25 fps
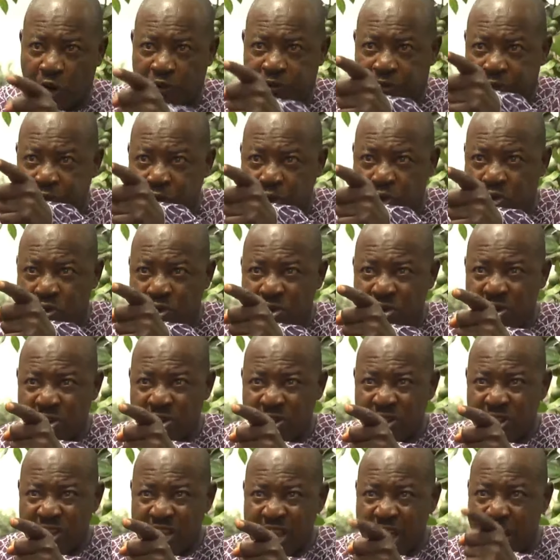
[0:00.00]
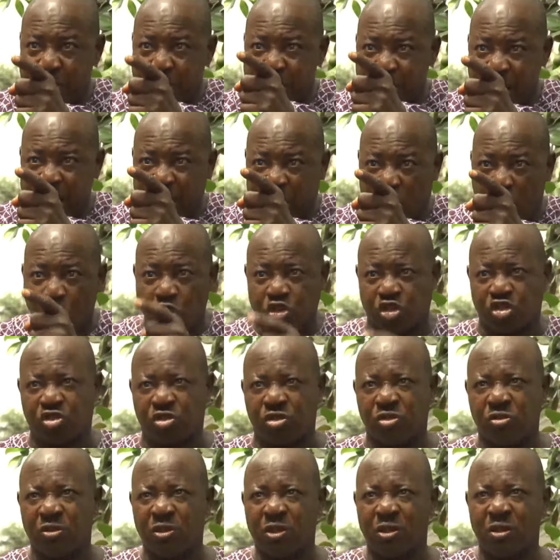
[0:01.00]
of you, a mere
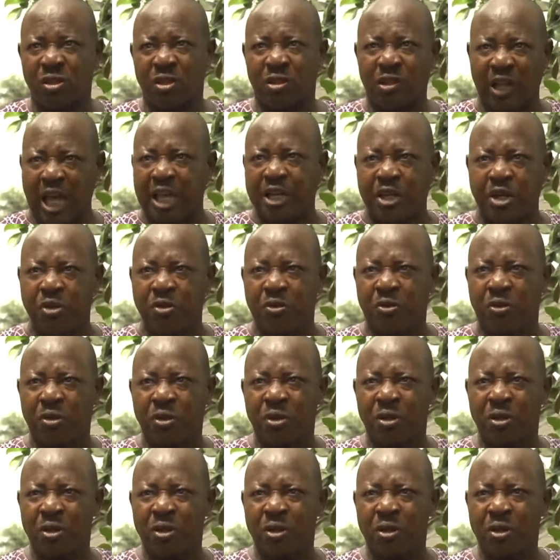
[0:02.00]
ghost like you.